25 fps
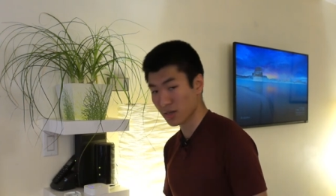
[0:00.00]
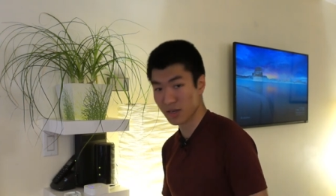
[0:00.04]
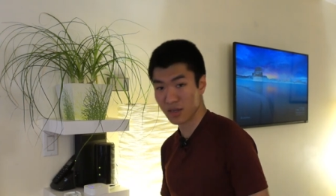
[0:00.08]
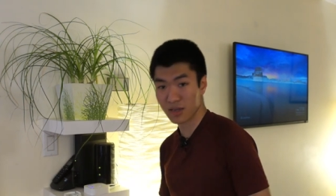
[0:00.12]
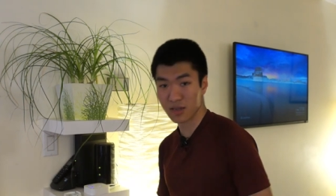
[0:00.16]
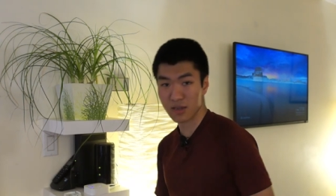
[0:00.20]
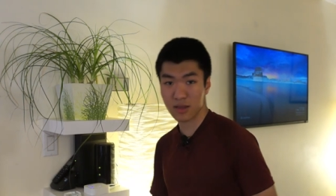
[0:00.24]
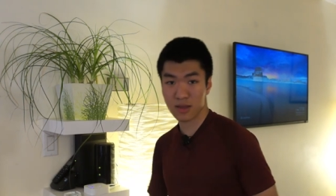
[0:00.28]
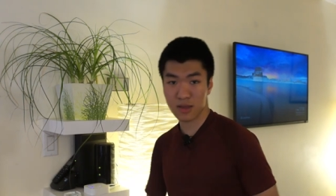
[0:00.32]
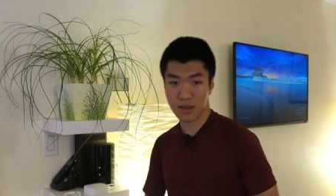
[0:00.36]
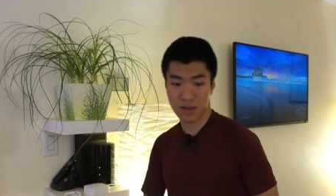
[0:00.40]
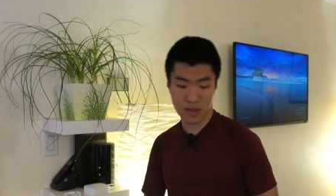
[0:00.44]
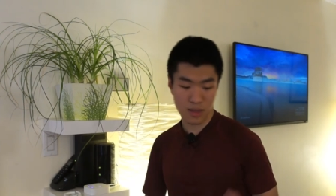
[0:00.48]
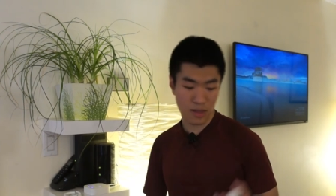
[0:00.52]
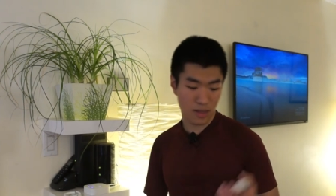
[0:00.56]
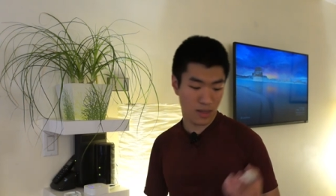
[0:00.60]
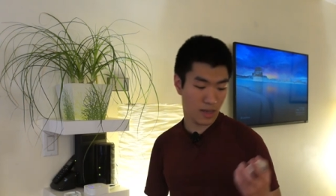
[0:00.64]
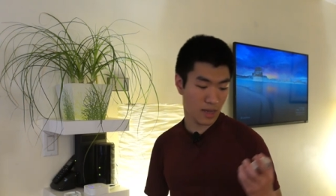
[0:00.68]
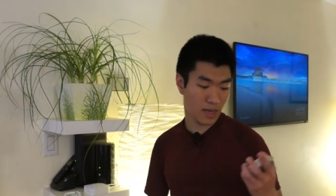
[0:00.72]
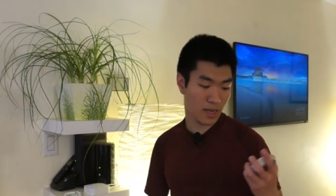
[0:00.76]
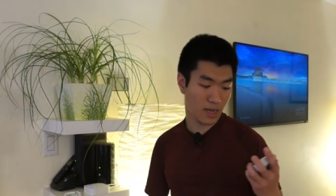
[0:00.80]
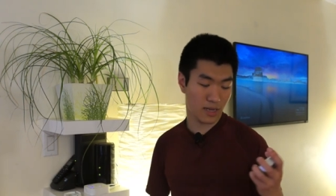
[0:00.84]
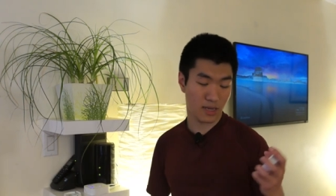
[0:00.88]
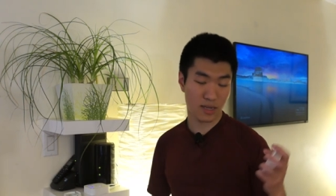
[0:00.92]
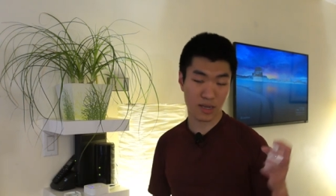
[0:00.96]
it,
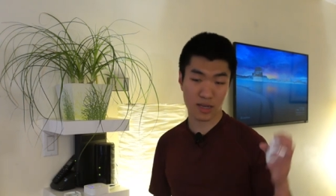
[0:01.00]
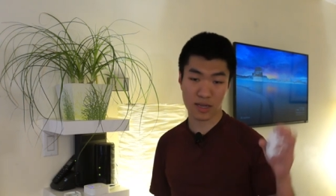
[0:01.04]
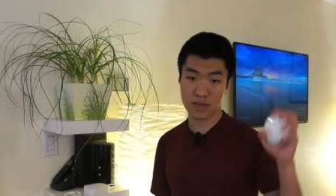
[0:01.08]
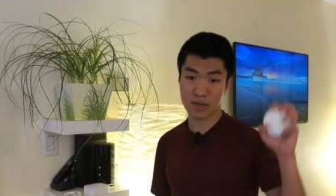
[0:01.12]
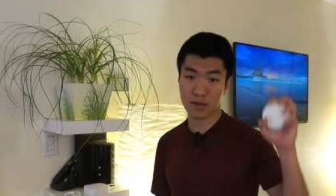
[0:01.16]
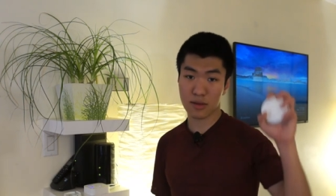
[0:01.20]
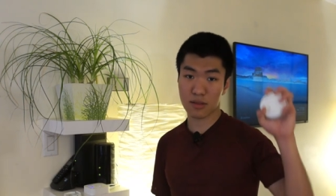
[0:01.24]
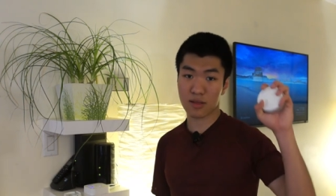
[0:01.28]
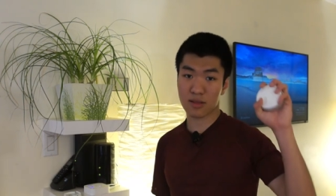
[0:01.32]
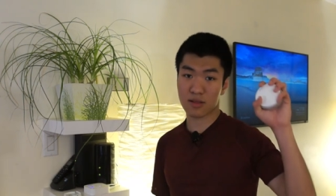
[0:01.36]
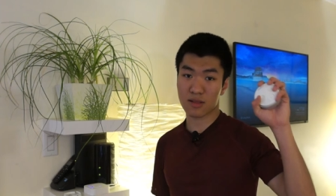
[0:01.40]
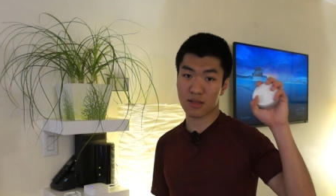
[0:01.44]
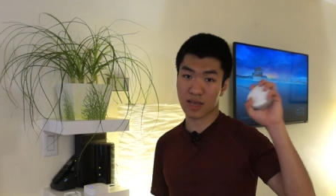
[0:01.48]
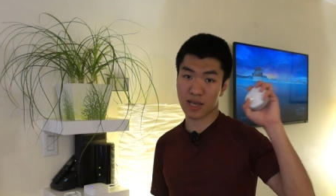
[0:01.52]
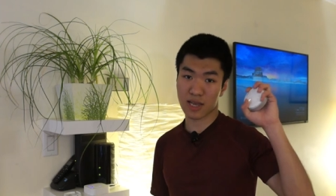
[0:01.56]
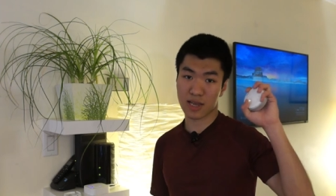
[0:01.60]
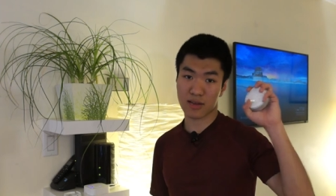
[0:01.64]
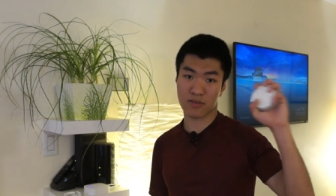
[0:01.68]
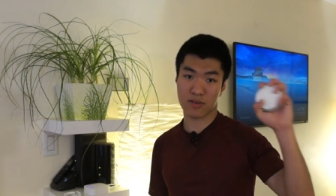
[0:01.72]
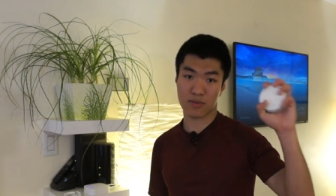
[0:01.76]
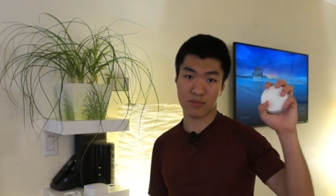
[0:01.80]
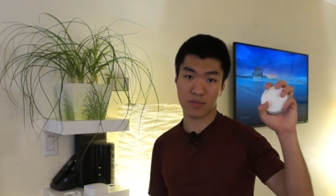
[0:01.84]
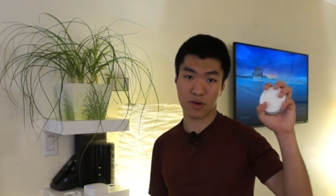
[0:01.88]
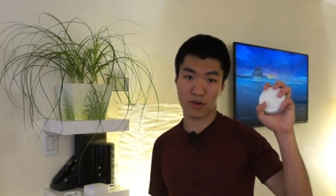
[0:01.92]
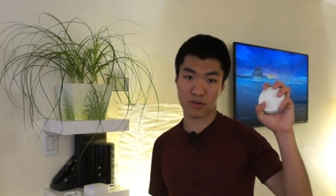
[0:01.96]
and you can use it like a
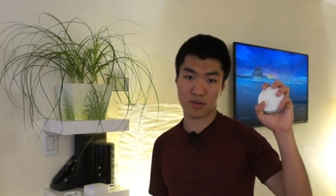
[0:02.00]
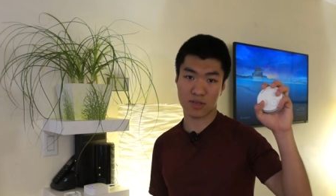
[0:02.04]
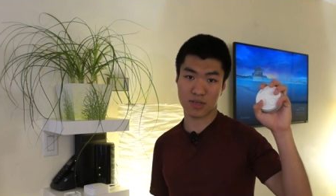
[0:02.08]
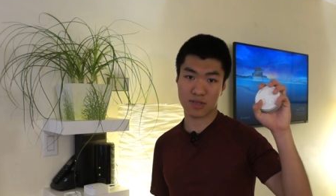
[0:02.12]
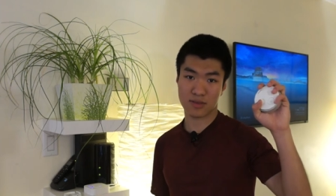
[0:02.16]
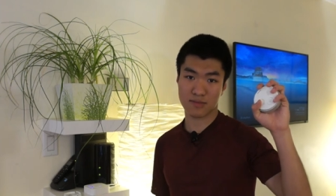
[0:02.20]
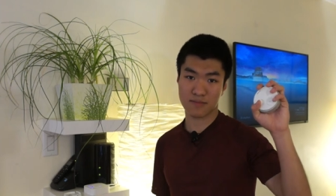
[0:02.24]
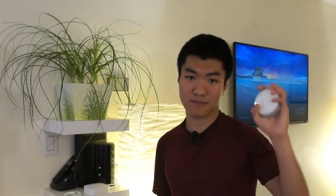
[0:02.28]
remote.